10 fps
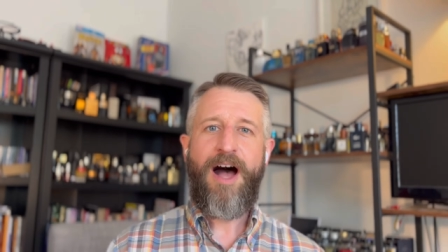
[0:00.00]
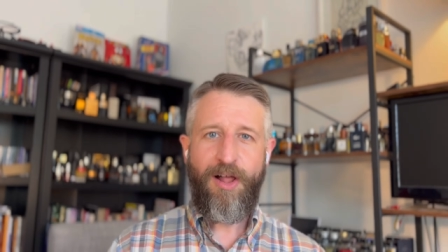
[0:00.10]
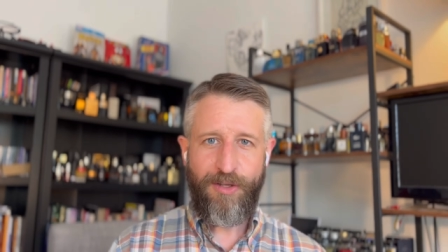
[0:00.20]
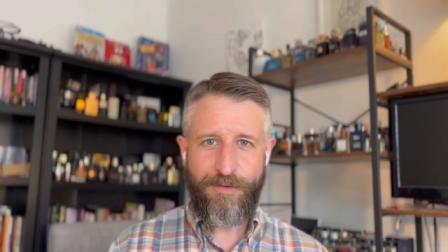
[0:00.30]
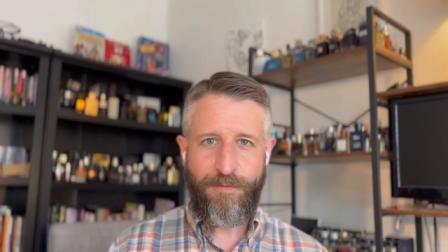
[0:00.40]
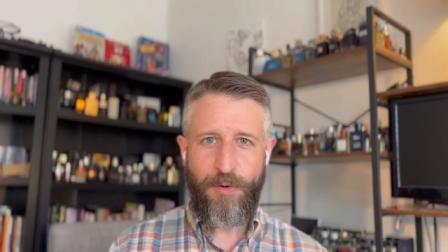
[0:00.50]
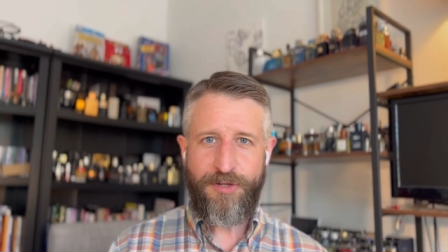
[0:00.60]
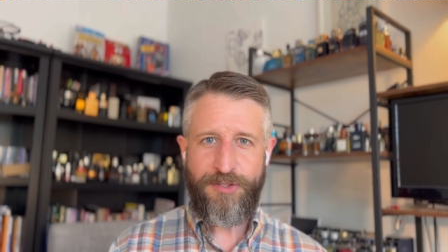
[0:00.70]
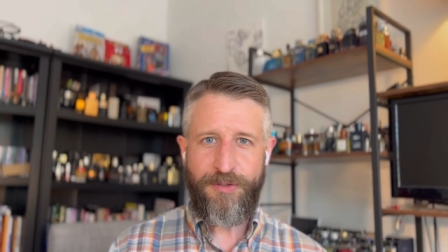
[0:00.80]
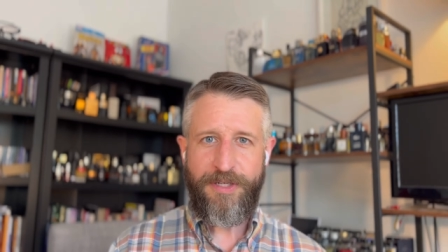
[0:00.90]
I'll look
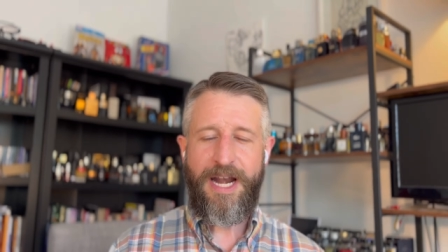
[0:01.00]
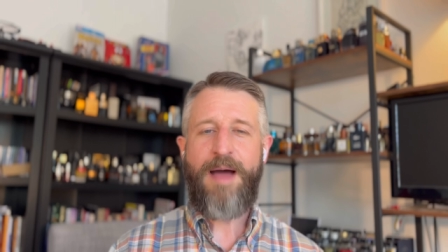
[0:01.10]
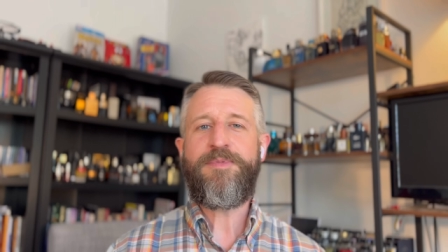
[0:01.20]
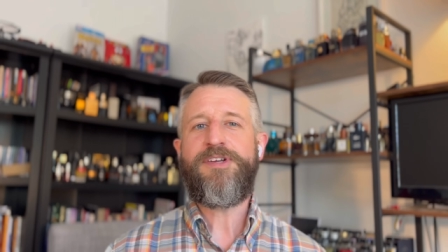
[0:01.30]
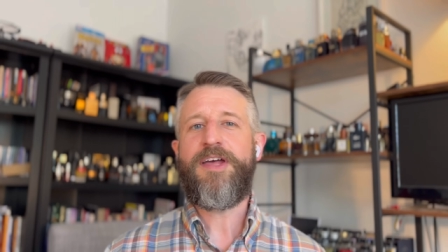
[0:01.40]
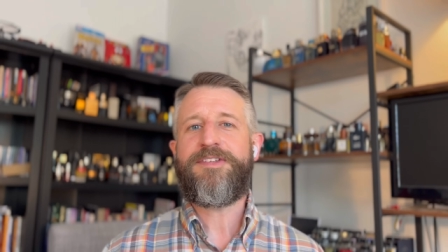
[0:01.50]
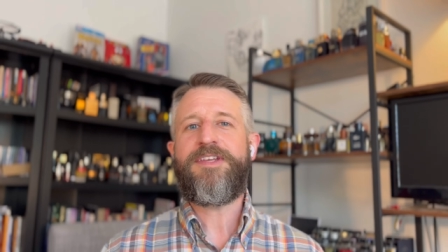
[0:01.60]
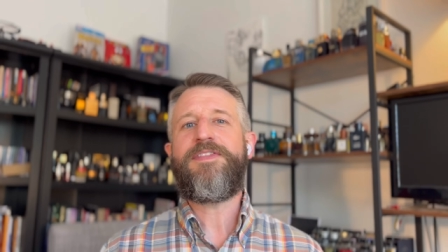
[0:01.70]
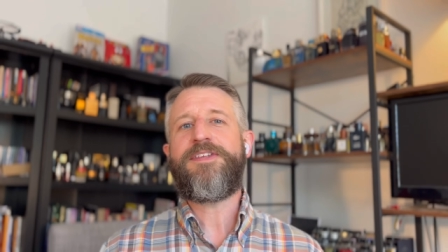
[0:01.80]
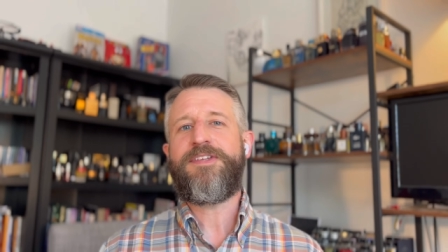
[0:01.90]
forward to it. I'm
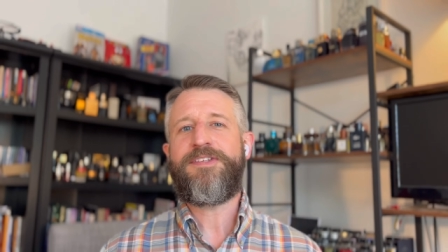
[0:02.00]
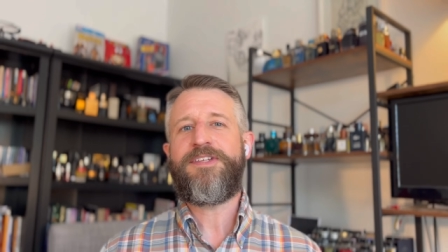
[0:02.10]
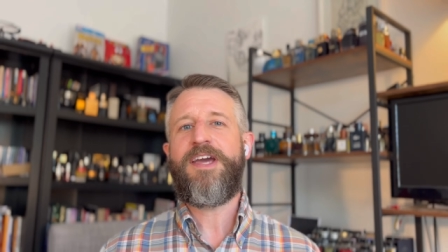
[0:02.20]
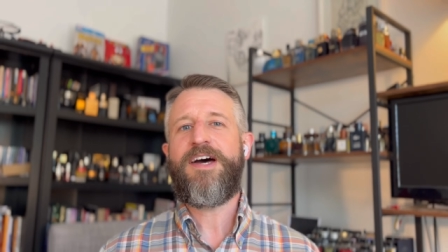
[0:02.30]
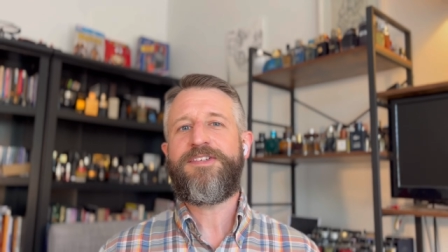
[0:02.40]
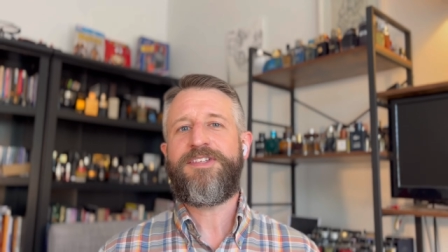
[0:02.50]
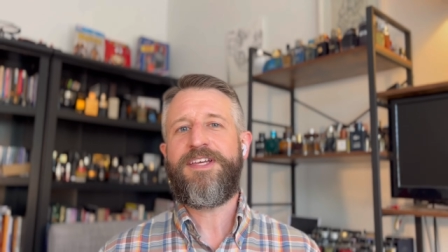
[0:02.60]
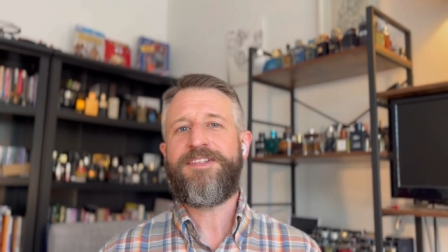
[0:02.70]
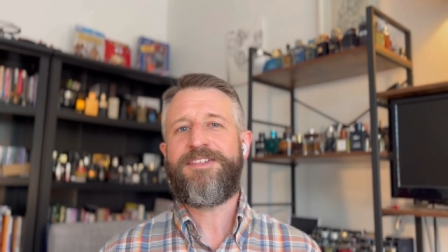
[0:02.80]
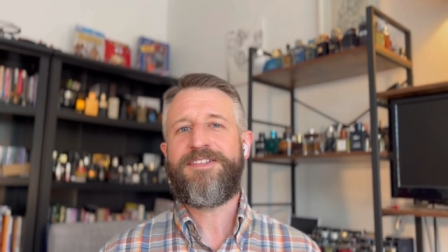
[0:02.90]
Justin. This is Sillage
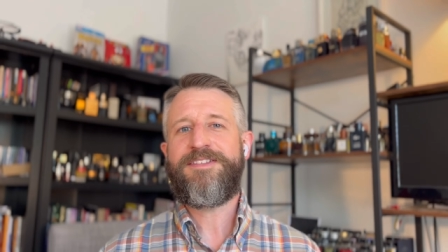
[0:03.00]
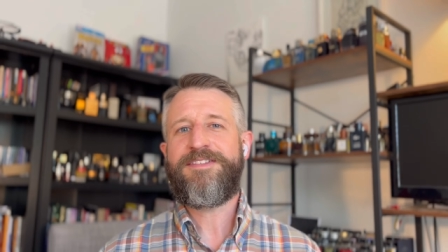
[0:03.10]
Scents.